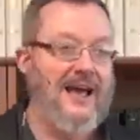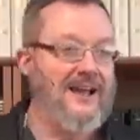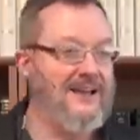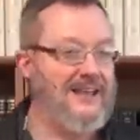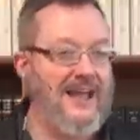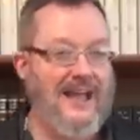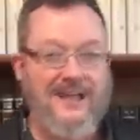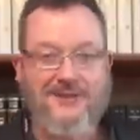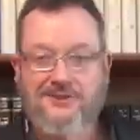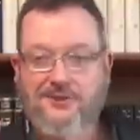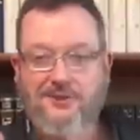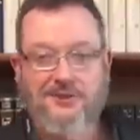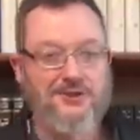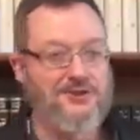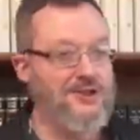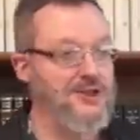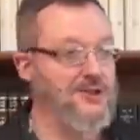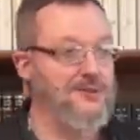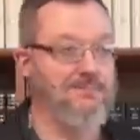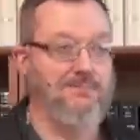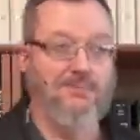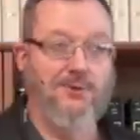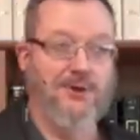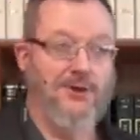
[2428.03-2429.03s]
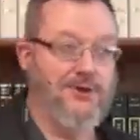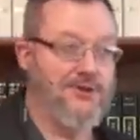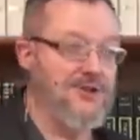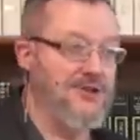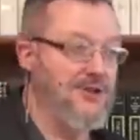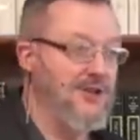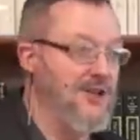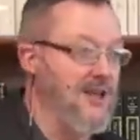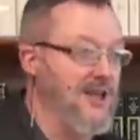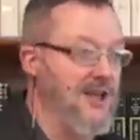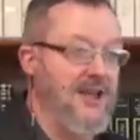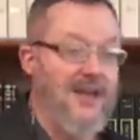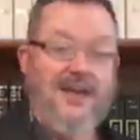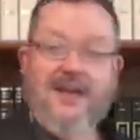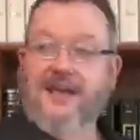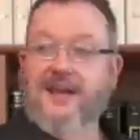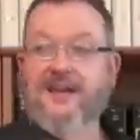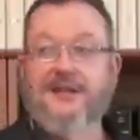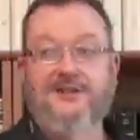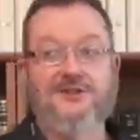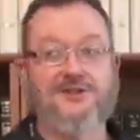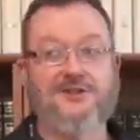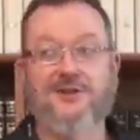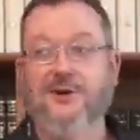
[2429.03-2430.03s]
guys, there's this bush. It
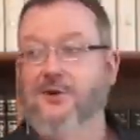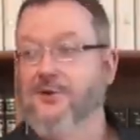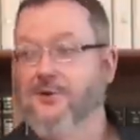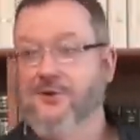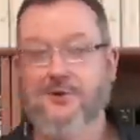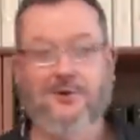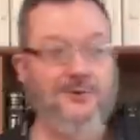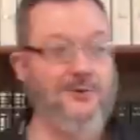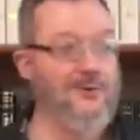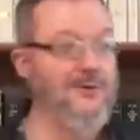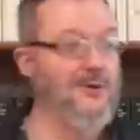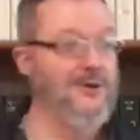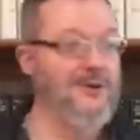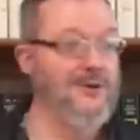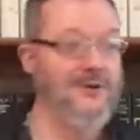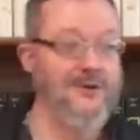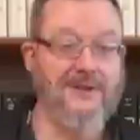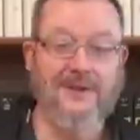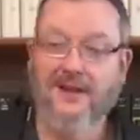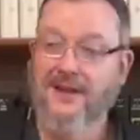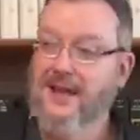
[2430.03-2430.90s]
is so cool.